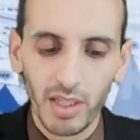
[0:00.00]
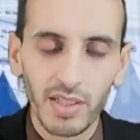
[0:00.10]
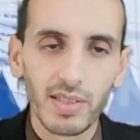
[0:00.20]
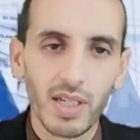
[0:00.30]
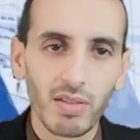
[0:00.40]

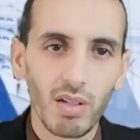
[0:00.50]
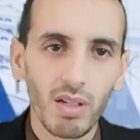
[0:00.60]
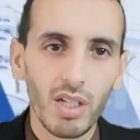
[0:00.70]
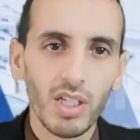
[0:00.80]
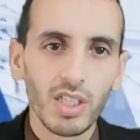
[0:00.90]

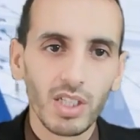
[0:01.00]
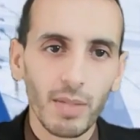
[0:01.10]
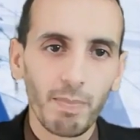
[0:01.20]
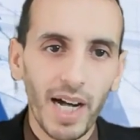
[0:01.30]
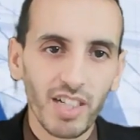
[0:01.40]
settle
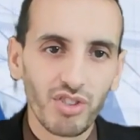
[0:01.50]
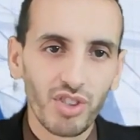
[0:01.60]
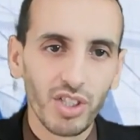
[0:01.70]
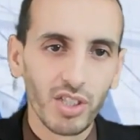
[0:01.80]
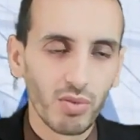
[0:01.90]
the
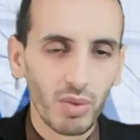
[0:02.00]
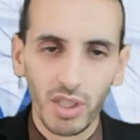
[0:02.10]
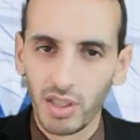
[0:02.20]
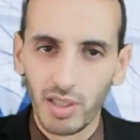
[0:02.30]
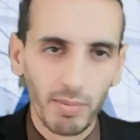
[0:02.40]
budget.
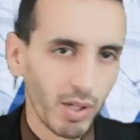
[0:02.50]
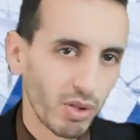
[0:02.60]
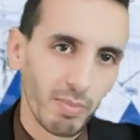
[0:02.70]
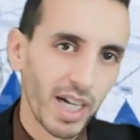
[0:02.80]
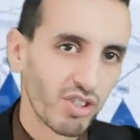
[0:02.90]
It's
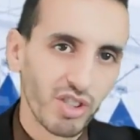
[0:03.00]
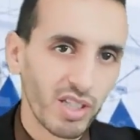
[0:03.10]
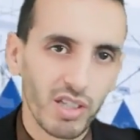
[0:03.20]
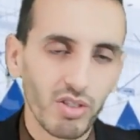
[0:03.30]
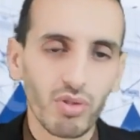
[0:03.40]
about the
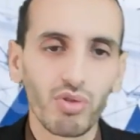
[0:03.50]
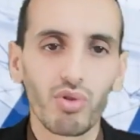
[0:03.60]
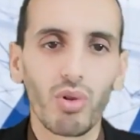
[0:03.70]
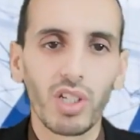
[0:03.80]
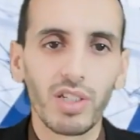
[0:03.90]
budgeting and
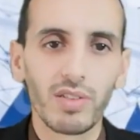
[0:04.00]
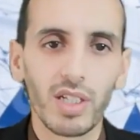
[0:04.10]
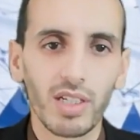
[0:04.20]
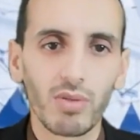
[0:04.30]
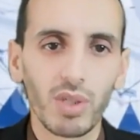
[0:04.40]
controlling,
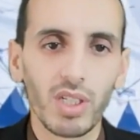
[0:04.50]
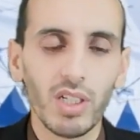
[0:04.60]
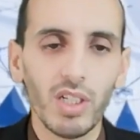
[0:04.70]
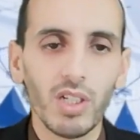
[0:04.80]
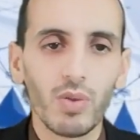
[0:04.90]
like
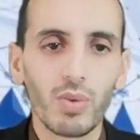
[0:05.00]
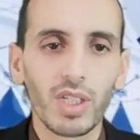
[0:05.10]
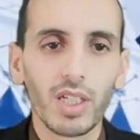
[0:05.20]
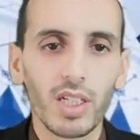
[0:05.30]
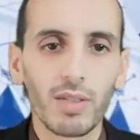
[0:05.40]
we
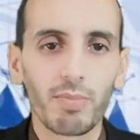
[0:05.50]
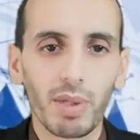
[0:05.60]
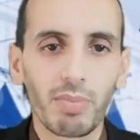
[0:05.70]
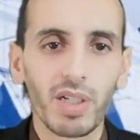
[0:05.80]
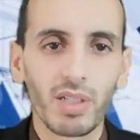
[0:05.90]
can
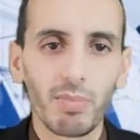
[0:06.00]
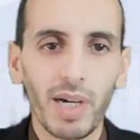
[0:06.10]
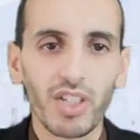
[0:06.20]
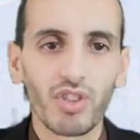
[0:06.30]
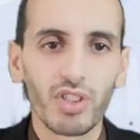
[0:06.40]
prepare the
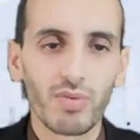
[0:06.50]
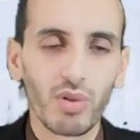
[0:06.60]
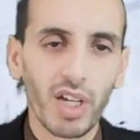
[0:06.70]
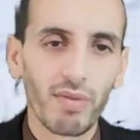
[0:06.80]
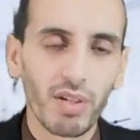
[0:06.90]
budget
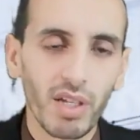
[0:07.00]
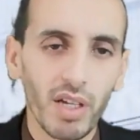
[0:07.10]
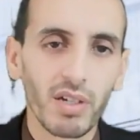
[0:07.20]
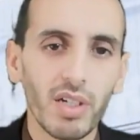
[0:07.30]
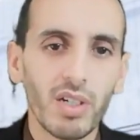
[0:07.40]
for every
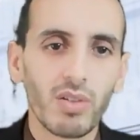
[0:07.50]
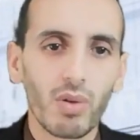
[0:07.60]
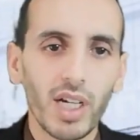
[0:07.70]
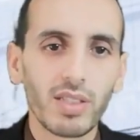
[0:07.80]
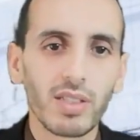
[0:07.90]
year,
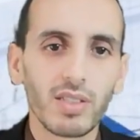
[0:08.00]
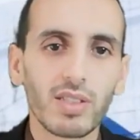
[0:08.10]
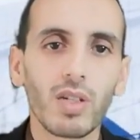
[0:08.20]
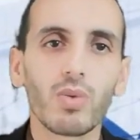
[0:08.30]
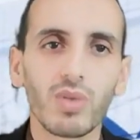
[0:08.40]
right?
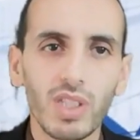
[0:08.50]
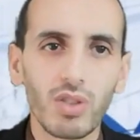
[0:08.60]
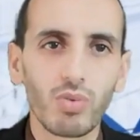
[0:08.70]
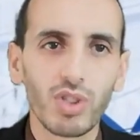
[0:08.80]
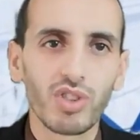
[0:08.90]
So
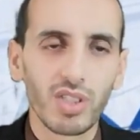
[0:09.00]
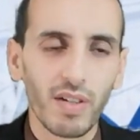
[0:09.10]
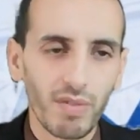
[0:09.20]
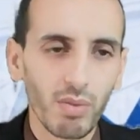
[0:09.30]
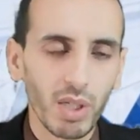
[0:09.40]
these questions
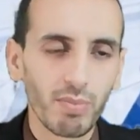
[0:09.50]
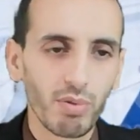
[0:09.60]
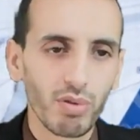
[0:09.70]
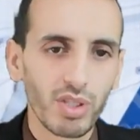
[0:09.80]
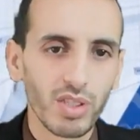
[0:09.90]
are very
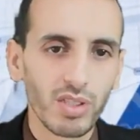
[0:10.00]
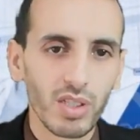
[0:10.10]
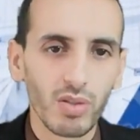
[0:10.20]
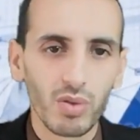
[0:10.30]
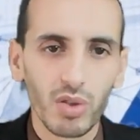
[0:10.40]

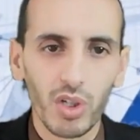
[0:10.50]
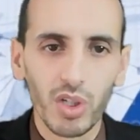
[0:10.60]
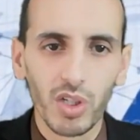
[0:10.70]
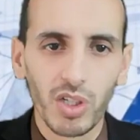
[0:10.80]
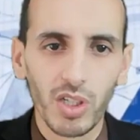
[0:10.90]
important,
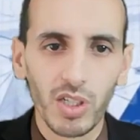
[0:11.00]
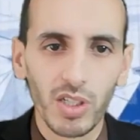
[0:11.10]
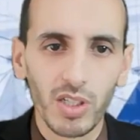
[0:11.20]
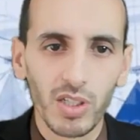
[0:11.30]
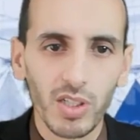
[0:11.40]

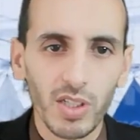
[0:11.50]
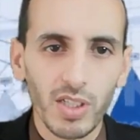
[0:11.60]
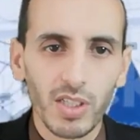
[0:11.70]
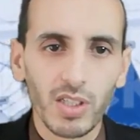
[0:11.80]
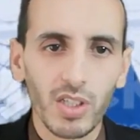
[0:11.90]
and
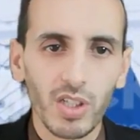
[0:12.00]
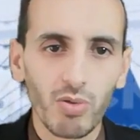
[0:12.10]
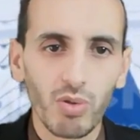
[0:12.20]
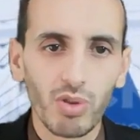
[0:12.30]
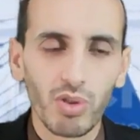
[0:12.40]

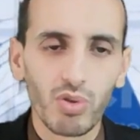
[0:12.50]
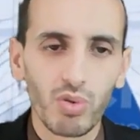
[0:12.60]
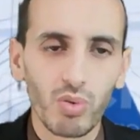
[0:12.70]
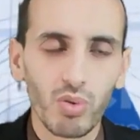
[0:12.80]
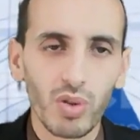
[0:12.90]
in order
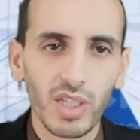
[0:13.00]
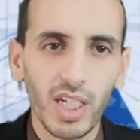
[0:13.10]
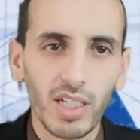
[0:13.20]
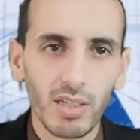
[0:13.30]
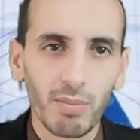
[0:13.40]
to
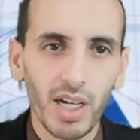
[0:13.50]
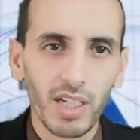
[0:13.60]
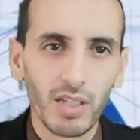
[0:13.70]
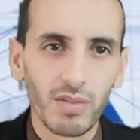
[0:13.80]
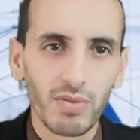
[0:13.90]
gain the
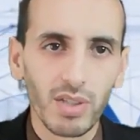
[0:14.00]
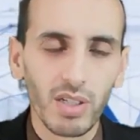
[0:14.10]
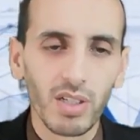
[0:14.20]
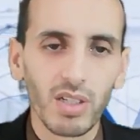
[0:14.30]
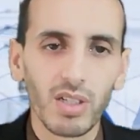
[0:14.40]
buy-in of
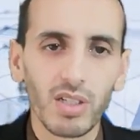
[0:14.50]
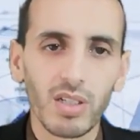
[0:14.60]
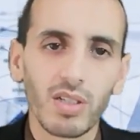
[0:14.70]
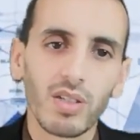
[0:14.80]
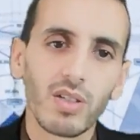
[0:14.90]

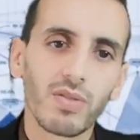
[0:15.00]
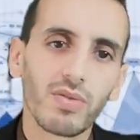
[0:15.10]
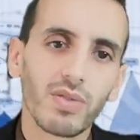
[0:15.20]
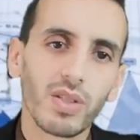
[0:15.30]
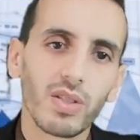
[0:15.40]

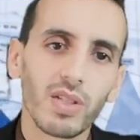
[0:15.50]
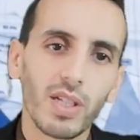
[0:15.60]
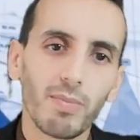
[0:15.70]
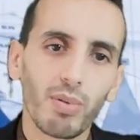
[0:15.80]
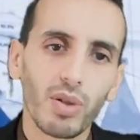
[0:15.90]
the
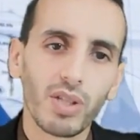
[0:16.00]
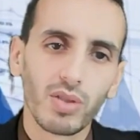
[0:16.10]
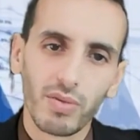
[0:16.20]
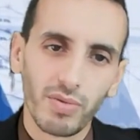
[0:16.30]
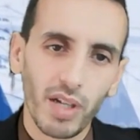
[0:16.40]

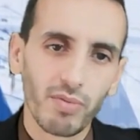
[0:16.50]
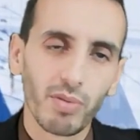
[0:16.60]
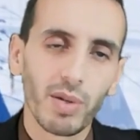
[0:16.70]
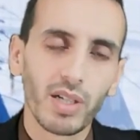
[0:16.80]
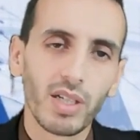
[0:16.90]
employees, of
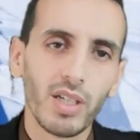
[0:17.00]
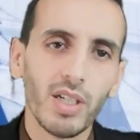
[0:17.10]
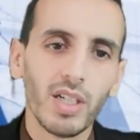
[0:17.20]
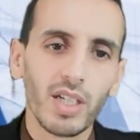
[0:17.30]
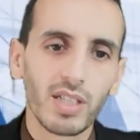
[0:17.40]
everybody,
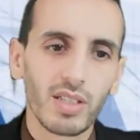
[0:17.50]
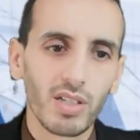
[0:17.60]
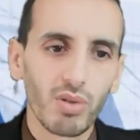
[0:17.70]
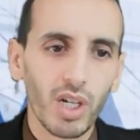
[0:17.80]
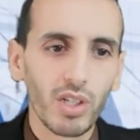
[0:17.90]

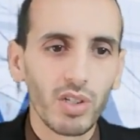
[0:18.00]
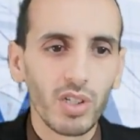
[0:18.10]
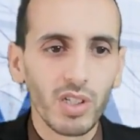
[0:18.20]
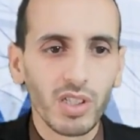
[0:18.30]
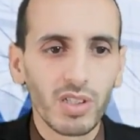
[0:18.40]
etc. And
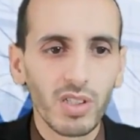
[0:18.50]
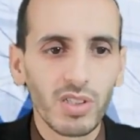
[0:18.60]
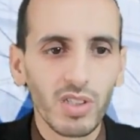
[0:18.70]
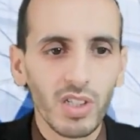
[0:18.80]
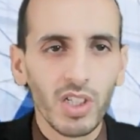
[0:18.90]
it
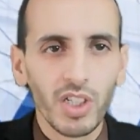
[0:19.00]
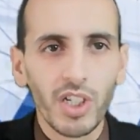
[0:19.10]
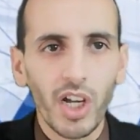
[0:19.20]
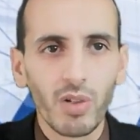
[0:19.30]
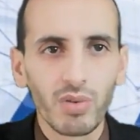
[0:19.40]
is
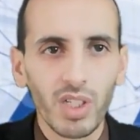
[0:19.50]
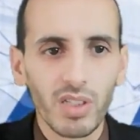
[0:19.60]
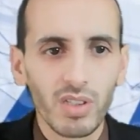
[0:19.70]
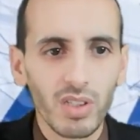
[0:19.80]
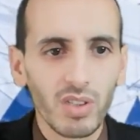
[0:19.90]
known
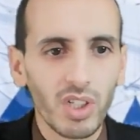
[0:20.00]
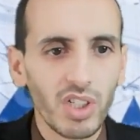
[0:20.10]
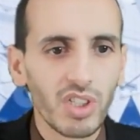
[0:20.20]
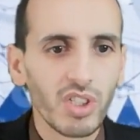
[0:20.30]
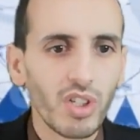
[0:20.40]
that there
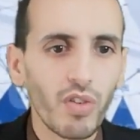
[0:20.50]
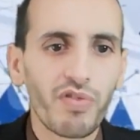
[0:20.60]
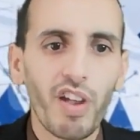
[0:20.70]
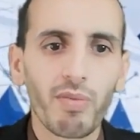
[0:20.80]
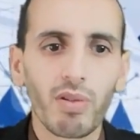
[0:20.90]
is no
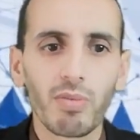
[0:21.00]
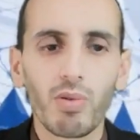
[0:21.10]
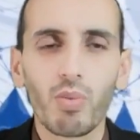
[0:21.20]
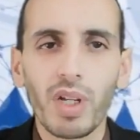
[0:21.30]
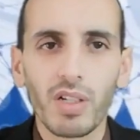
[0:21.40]

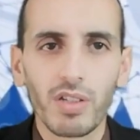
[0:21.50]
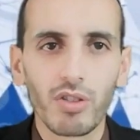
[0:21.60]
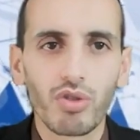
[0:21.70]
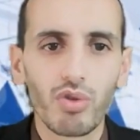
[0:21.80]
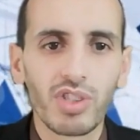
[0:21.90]
favorable
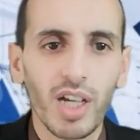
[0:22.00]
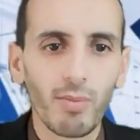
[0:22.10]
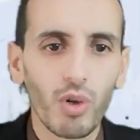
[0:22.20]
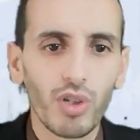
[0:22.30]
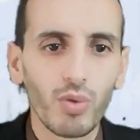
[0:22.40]
wind to
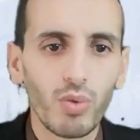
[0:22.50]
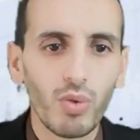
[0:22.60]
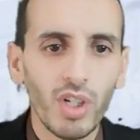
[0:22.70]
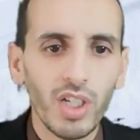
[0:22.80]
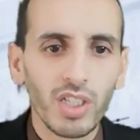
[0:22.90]
someone
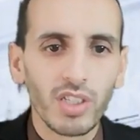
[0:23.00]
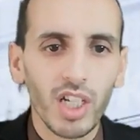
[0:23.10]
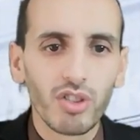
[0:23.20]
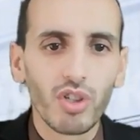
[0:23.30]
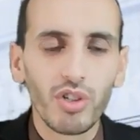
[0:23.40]
who
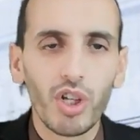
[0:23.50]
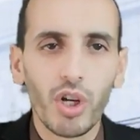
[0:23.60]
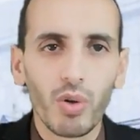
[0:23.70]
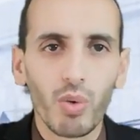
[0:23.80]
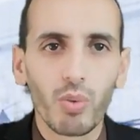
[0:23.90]
does not
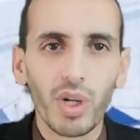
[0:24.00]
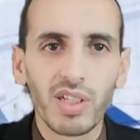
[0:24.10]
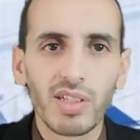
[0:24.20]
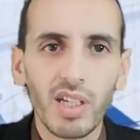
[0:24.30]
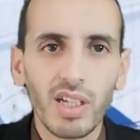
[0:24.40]
know where
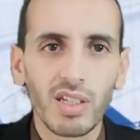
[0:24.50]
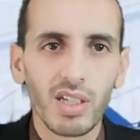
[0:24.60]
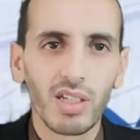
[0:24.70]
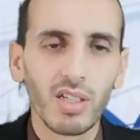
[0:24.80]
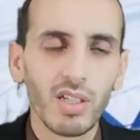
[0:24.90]
is
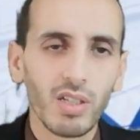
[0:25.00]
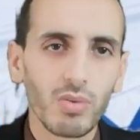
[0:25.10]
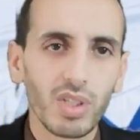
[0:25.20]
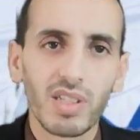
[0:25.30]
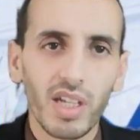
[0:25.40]
heading.
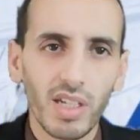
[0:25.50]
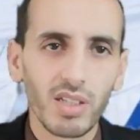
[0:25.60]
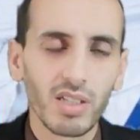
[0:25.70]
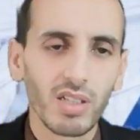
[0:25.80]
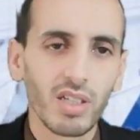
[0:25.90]

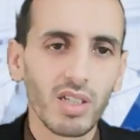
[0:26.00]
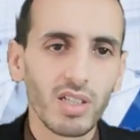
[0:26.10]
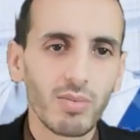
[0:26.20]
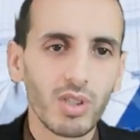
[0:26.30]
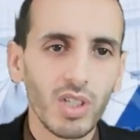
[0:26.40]

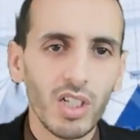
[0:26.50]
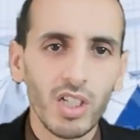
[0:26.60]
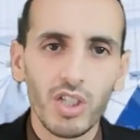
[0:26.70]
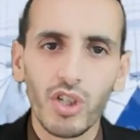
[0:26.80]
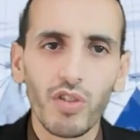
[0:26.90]
It means
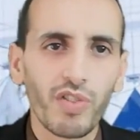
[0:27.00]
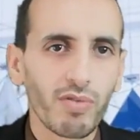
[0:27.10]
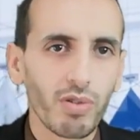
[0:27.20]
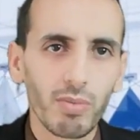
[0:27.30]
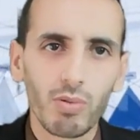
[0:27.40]
no
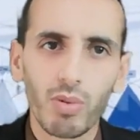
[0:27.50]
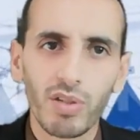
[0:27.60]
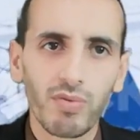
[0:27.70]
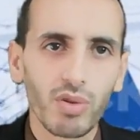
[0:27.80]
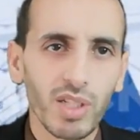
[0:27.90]
favorable
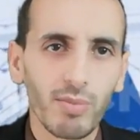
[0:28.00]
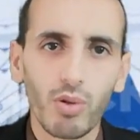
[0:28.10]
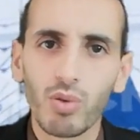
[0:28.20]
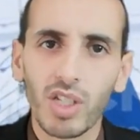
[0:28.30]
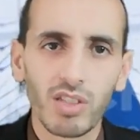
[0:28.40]
wind for
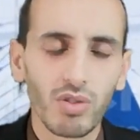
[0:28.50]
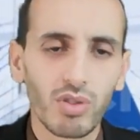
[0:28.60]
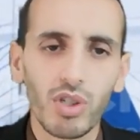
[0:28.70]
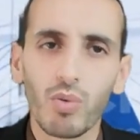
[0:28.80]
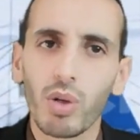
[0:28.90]
someone who
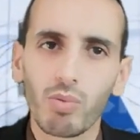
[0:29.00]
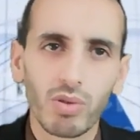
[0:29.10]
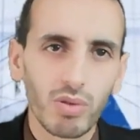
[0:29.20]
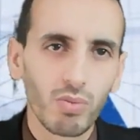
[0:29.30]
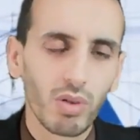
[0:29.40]
doesn't know
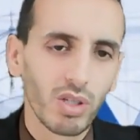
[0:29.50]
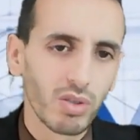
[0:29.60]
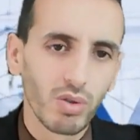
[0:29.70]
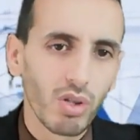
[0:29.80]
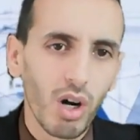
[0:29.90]
where
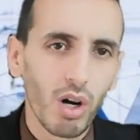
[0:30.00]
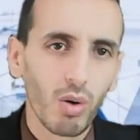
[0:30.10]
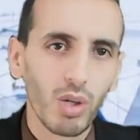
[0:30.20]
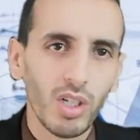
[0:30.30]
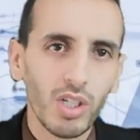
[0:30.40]
to
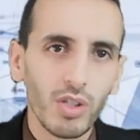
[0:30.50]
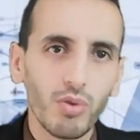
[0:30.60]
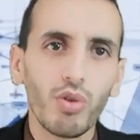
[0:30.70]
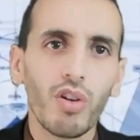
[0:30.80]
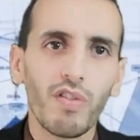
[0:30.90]
go.
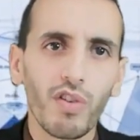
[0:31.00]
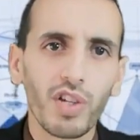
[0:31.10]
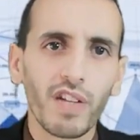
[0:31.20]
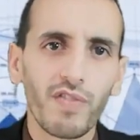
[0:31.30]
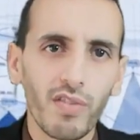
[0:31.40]
Nul
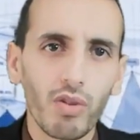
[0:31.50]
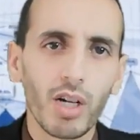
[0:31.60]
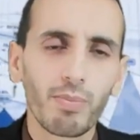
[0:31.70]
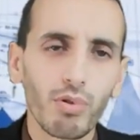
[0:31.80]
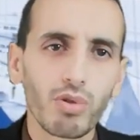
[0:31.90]
vent n'est
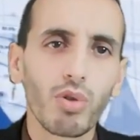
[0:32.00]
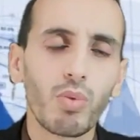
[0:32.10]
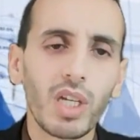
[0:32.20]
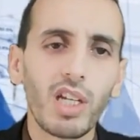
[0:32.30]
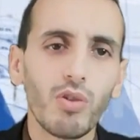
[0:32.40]
favorable pour
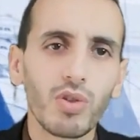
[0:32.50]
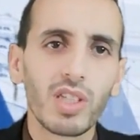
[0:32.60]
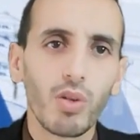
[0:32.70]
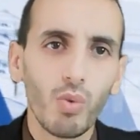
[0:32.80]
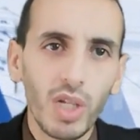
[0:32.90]
celui qui ne
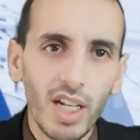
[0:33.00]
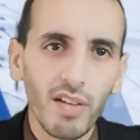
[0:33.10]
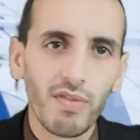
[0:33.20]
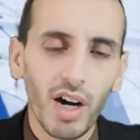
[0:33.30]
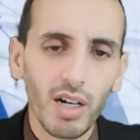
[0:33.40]
sait où
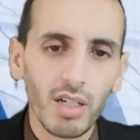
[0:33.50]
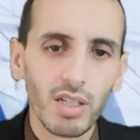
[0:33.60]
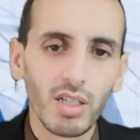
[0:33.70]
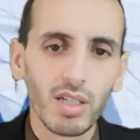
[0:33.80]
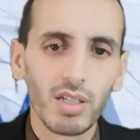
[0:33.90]
il va.
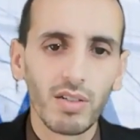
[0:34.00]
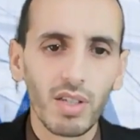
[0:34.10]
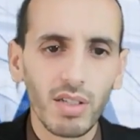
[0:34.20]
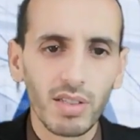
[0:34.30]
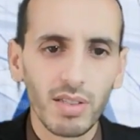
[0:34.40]

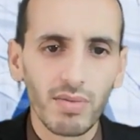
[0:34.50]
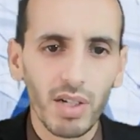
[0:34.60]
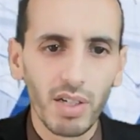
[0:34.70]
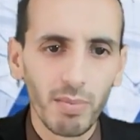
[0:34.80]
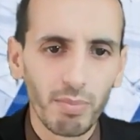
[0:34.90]
This is
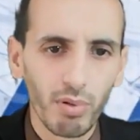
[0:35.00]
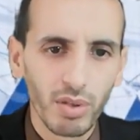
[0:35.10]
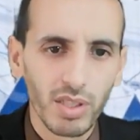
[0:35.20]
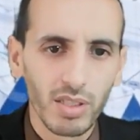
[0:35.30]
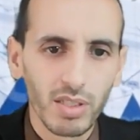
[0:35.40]
very
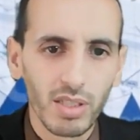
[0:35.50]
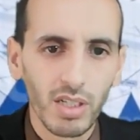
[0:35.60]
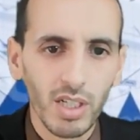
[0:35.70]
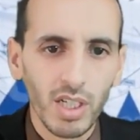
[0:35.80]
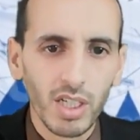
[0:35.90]
important.
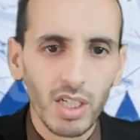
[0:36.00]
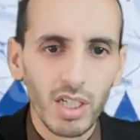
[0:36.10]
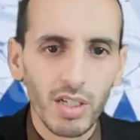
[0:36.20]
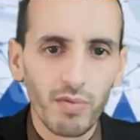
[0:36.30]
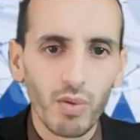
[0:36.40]

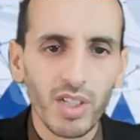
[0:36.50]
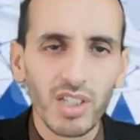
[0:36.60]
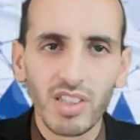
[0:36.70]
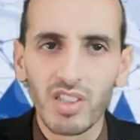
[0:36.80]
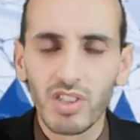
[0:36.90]
If one
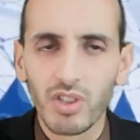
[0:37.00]
does